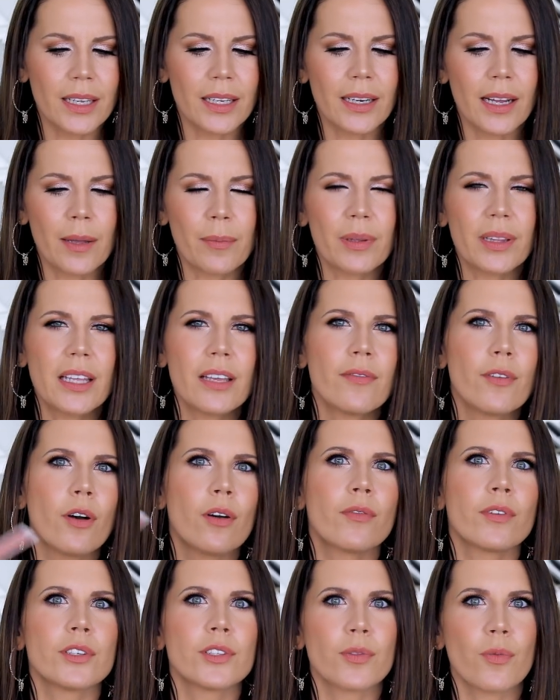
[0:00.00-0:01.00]
in, I believe,
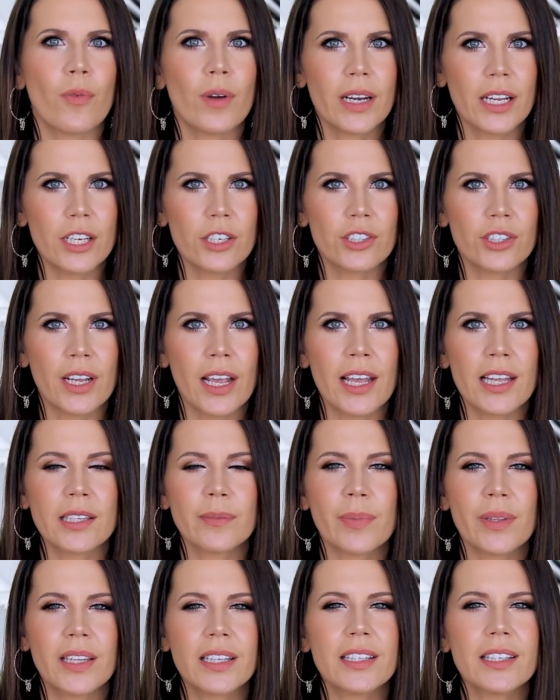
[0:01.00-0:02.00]
over 20
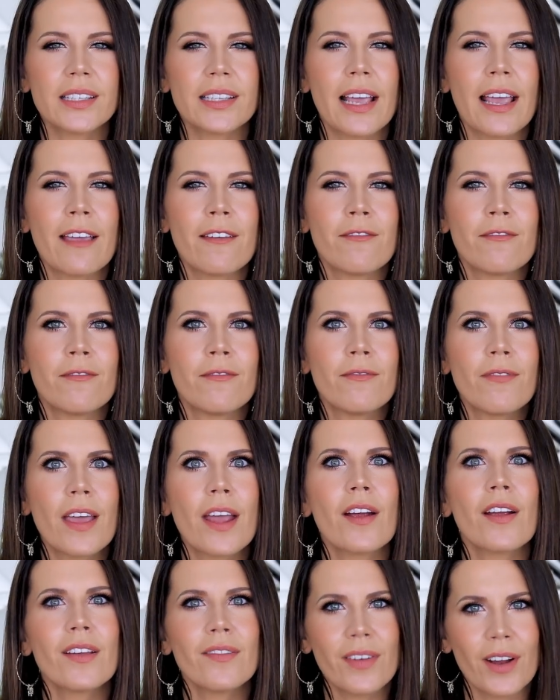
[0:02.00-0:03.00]
shades, but this is a
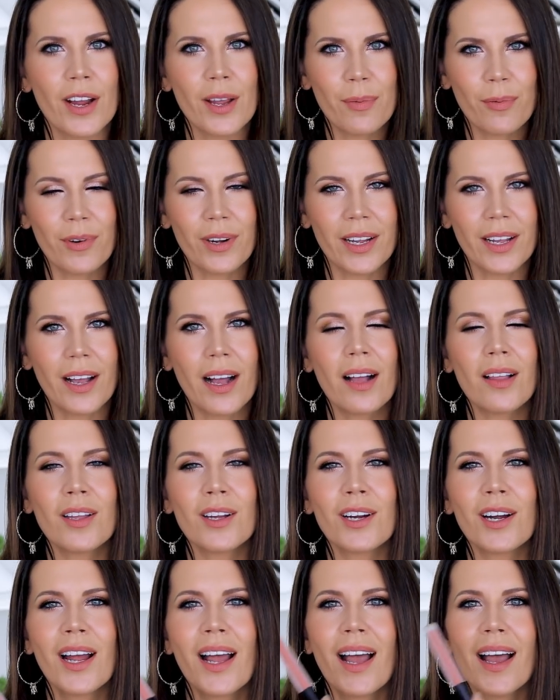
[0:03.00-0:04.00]
very, very pretty
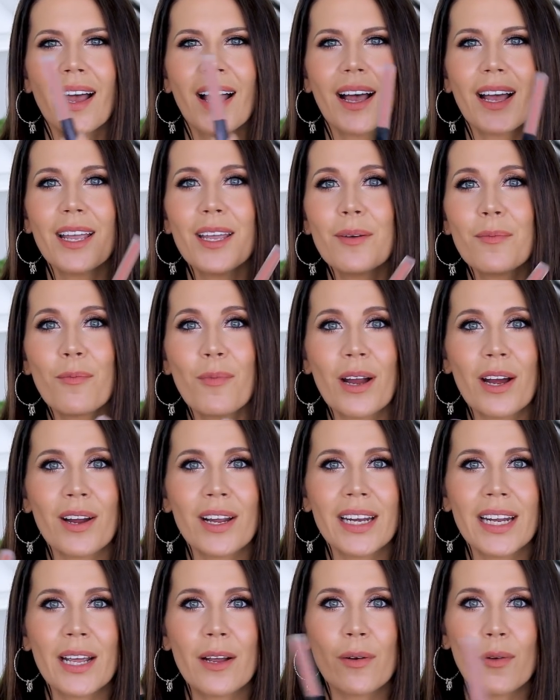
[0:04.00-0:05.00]
color. I am
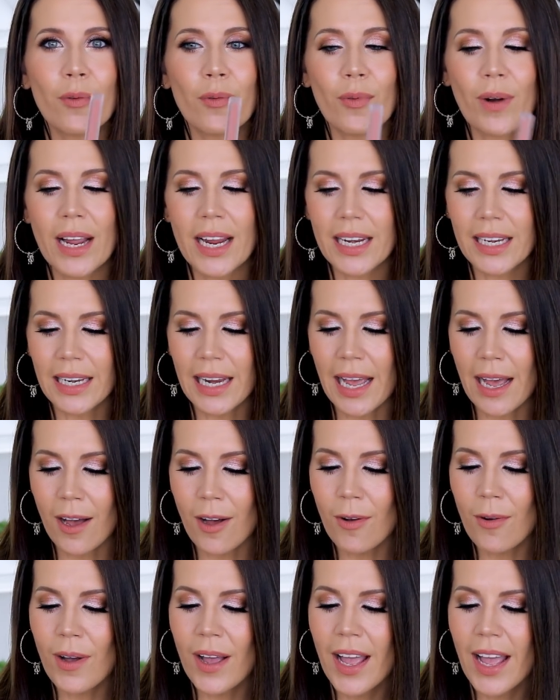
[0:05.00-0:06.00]
wearing it right
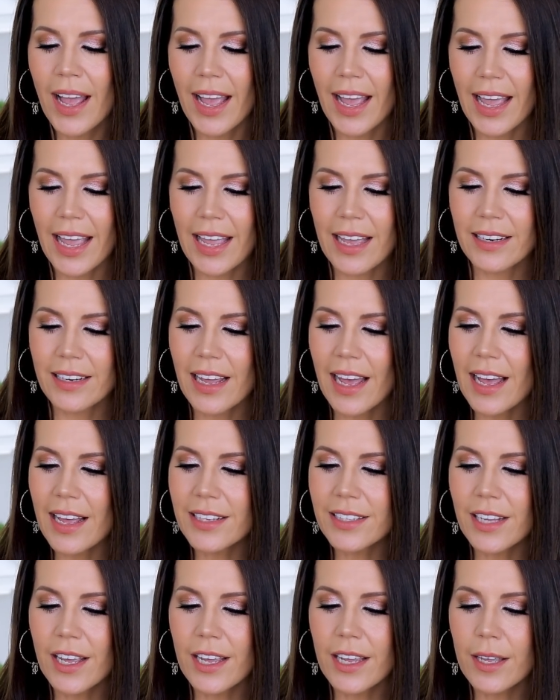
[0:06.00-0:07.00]
now. And
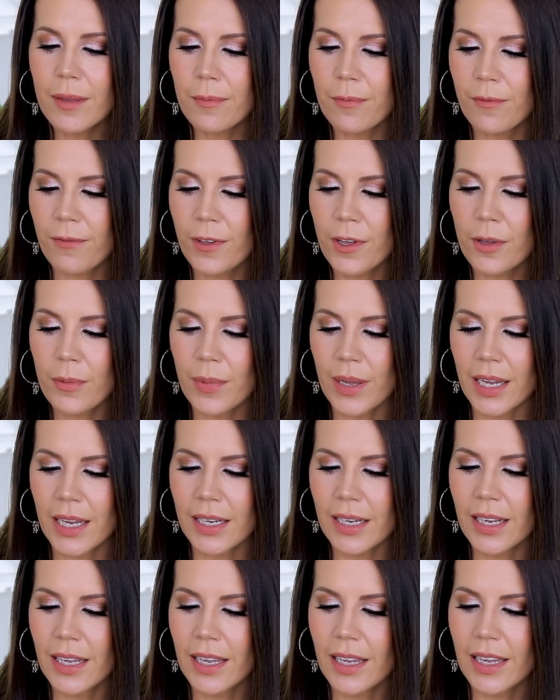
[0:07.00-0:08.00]
as I am
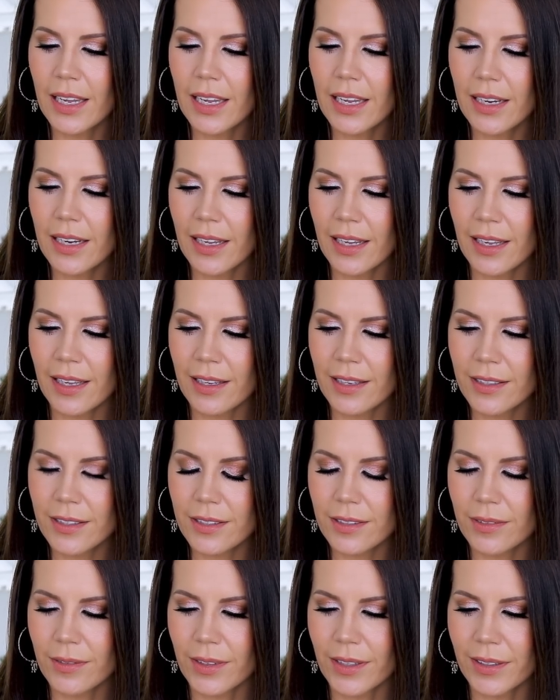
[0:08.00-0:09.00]
filming, it
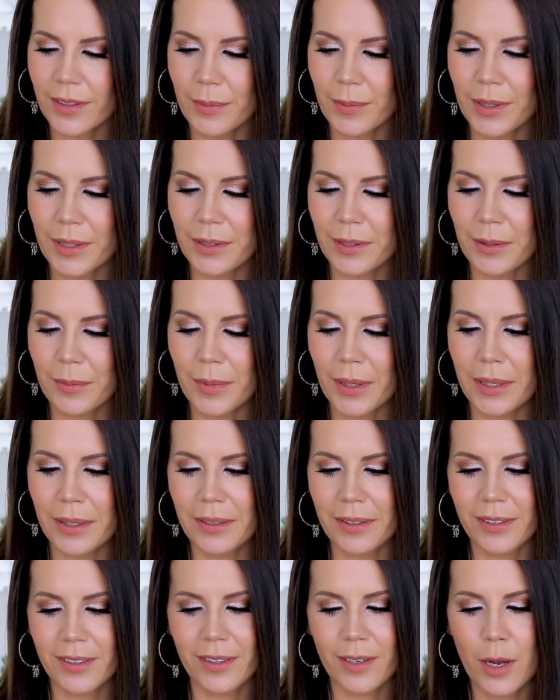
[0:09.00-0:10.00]
is, wait, let me clear my,
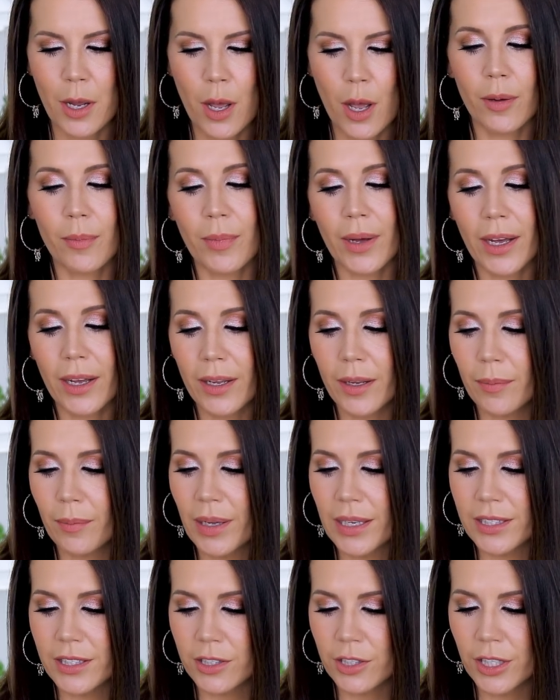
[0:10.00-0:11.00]
my
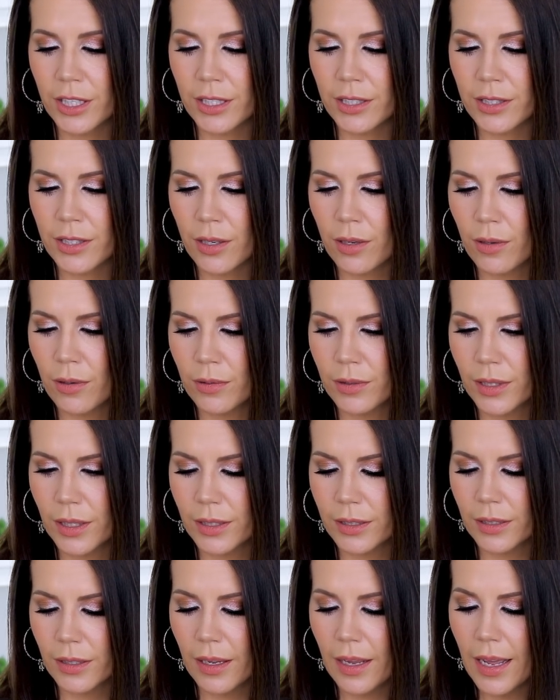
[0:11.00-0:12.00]
messages. Hold
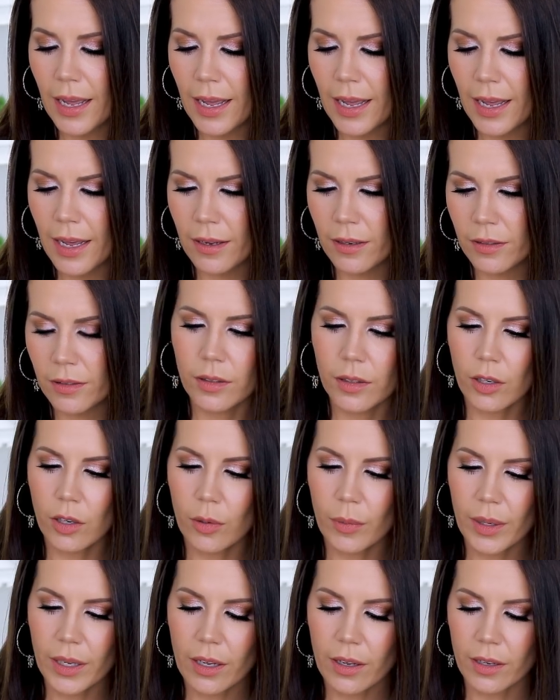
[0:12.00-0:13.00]
on. Ah!
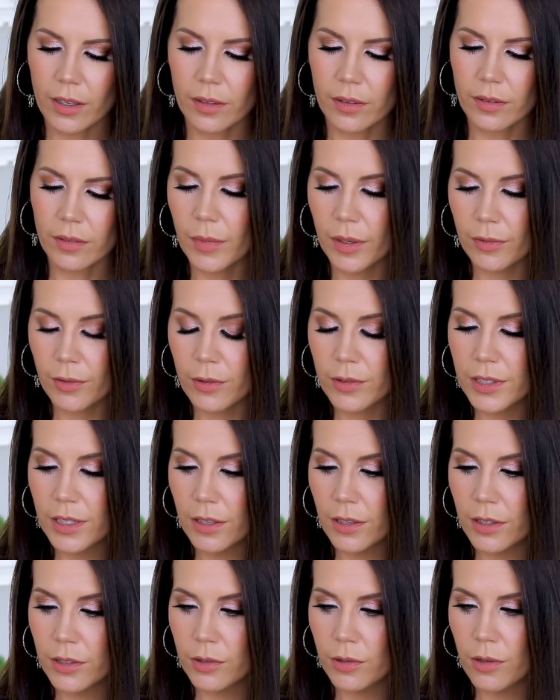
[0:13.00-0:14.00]
Oh my God, my phone's
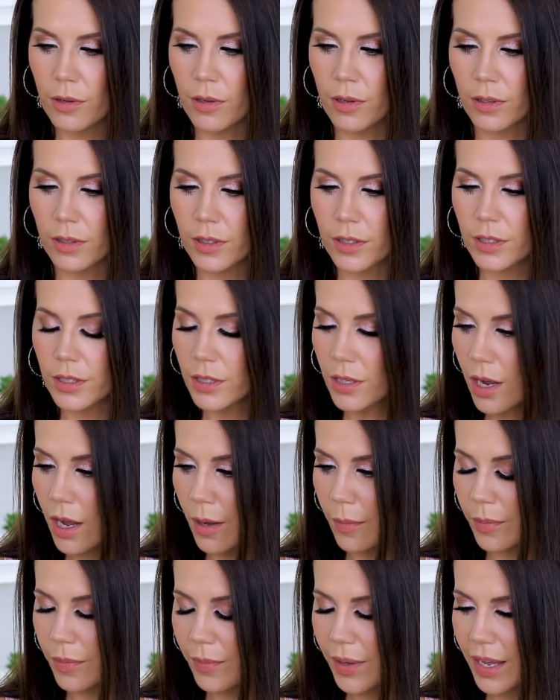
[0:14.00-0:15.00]
out of control.
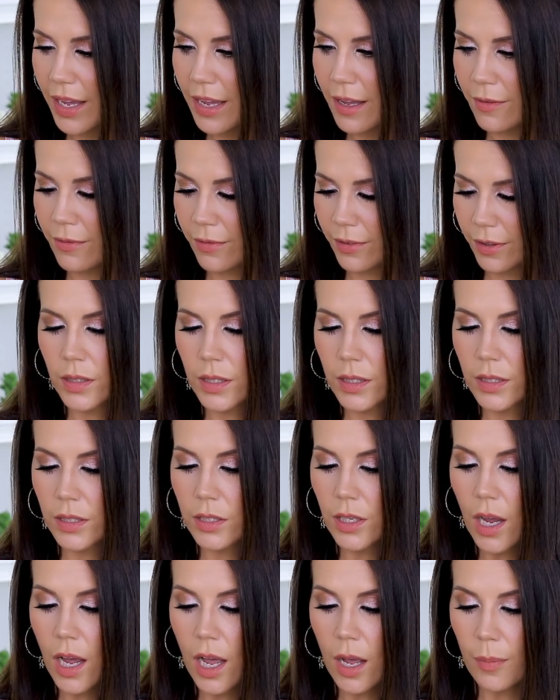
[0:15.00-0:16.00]
Stop, behave,
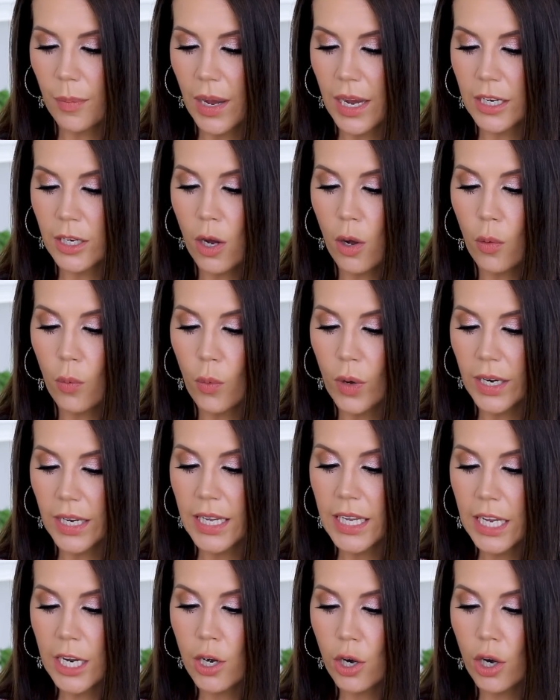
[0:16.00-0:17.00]
stop. I don't wanna
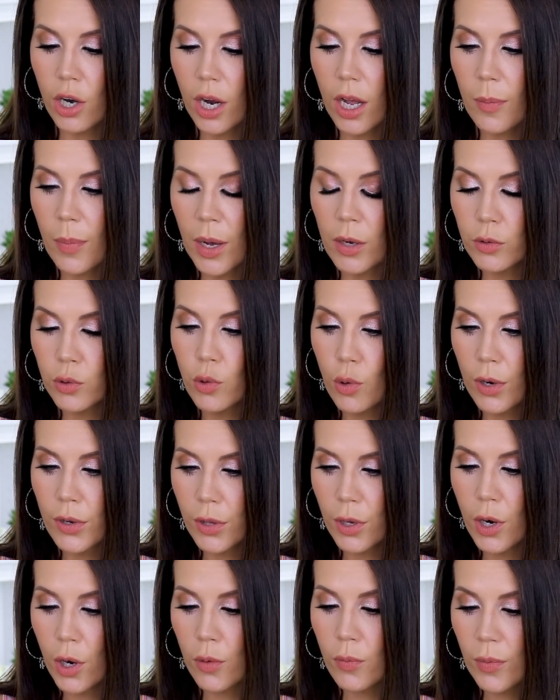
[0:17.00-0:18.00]
hear about
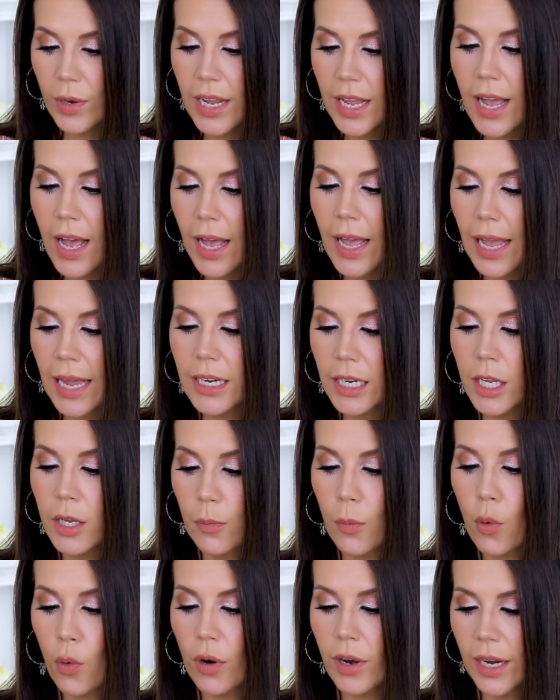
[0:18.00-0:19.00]
North Korea
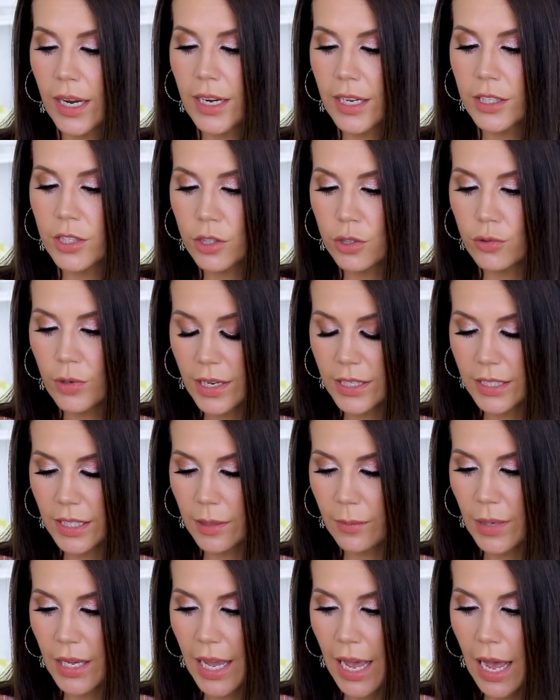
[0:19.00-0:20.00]
anymore. It is
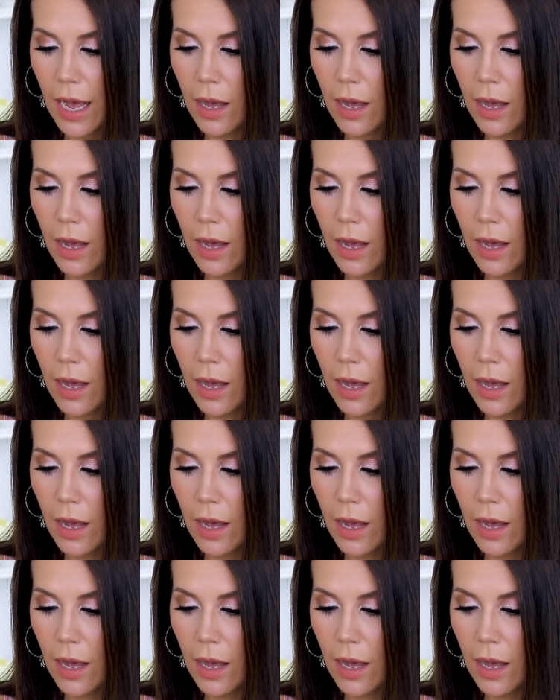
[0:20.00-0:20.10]
stressing me